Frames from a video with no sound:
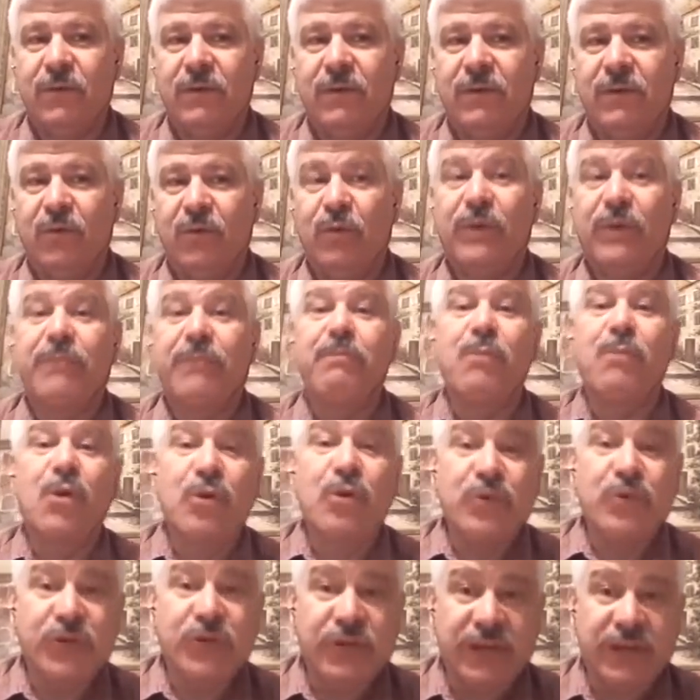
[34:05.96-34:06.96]
with
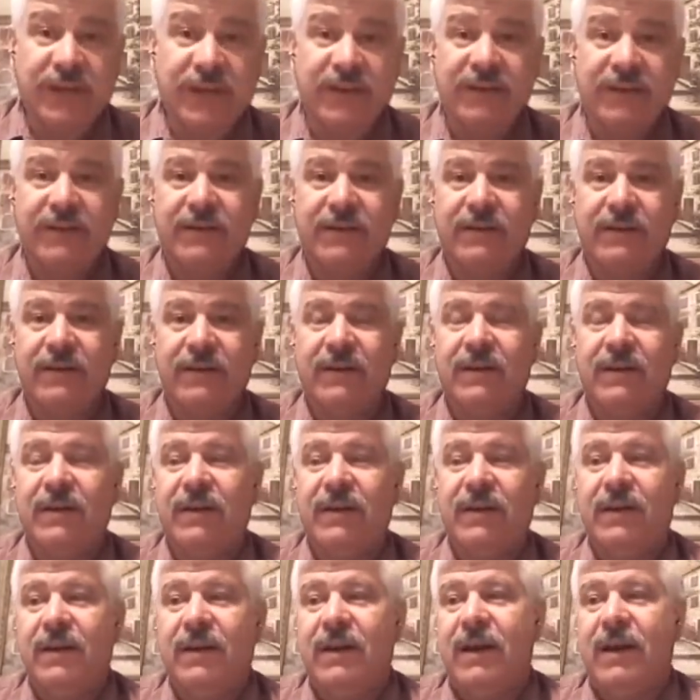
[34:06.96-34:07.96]
mercy,
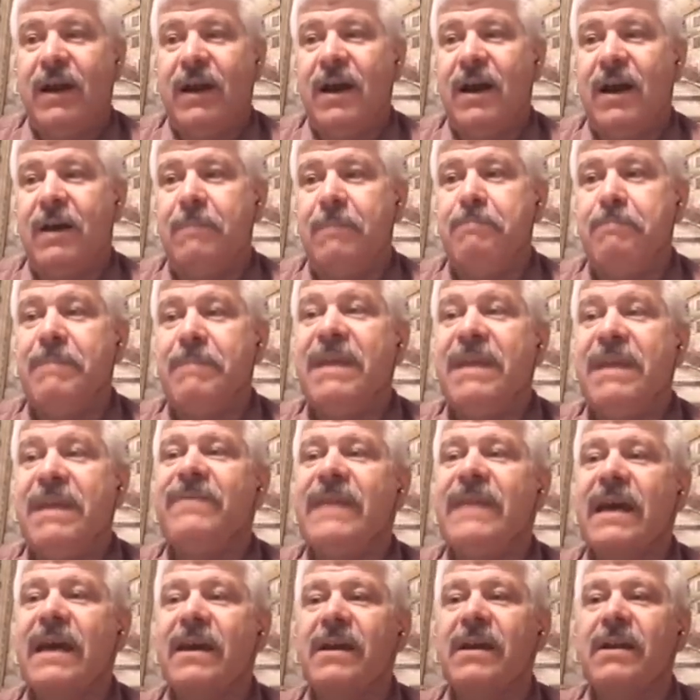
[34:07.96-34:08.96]
men
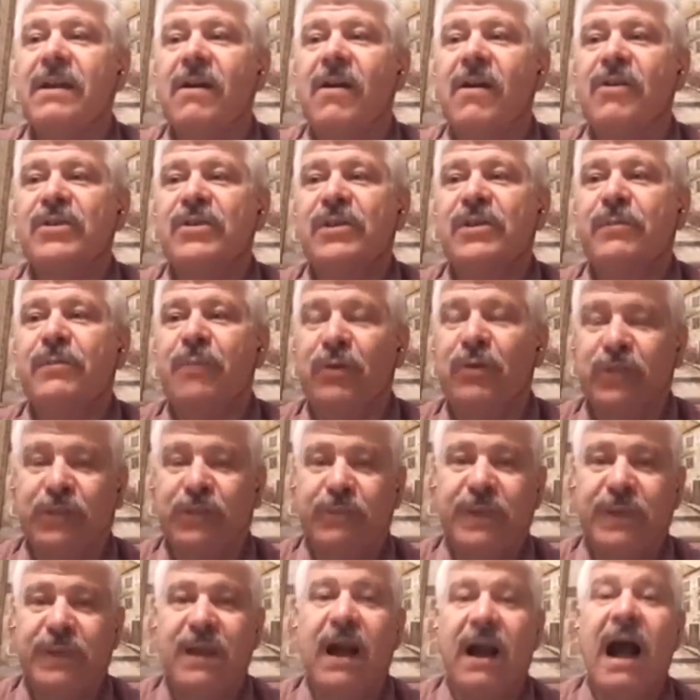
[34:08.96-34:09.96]
that are supposed to
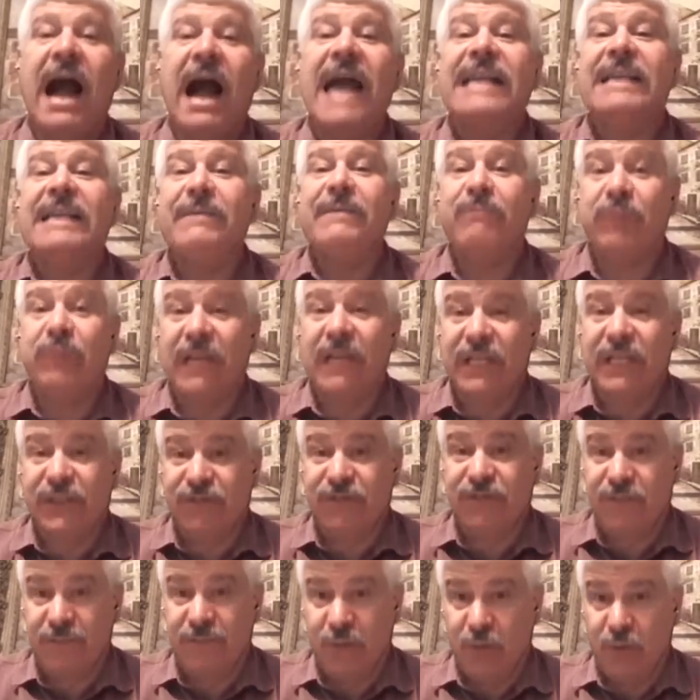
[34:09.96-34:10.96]
be a hiding place
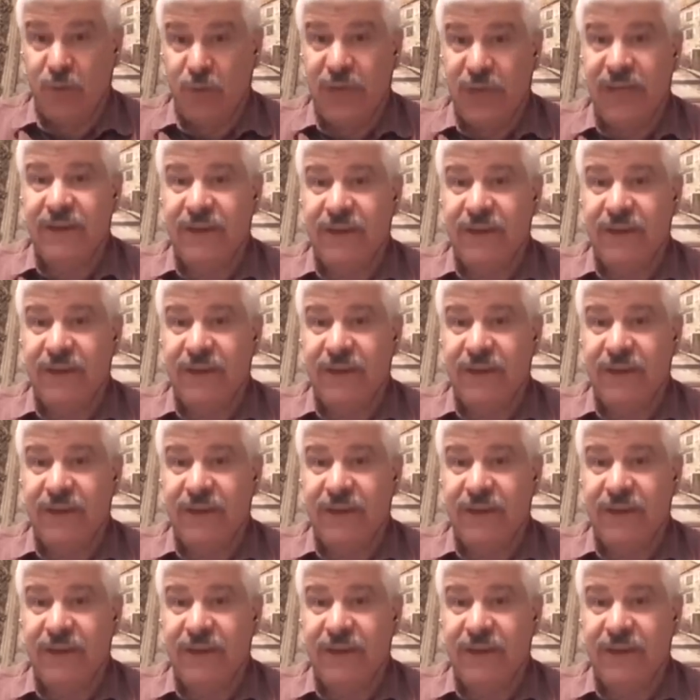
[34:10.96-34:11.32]
from the wind.